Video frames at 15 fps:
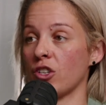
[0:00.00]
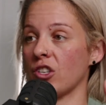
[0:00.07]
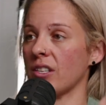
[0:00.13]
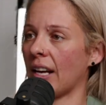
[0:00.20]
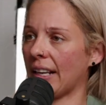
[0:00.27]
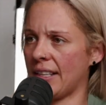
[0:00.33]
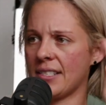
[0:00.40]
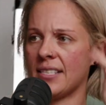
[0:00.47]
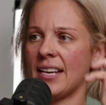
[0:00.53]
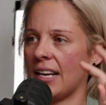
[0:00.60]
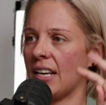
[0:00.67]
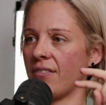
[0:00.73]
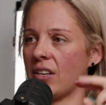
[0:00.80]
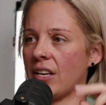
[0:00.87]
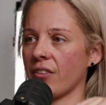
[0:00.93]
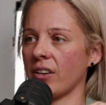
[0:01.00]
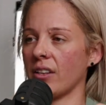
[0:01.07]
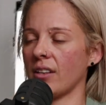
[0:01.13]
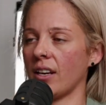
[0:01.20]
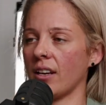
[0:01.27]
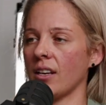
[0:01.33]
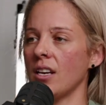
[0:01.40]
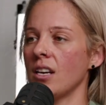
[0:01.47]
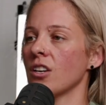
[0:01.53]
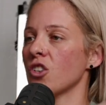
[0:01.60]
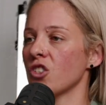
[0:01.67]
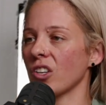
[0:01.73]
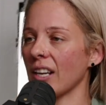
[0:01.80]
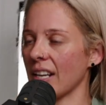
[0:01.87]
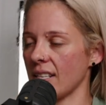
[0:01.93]
like this negative gearing thing, because you're
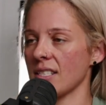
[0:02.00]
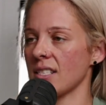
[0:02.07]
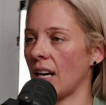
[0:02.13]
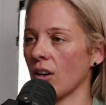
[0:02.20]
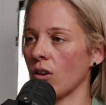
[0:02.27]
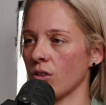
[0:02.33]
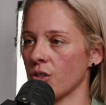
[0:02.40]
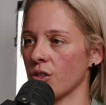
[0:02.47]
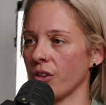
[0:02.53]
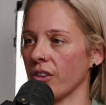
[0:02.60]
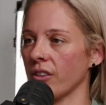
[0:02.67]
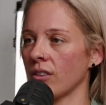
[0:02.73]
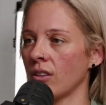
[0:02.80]
going to get stuck on 2.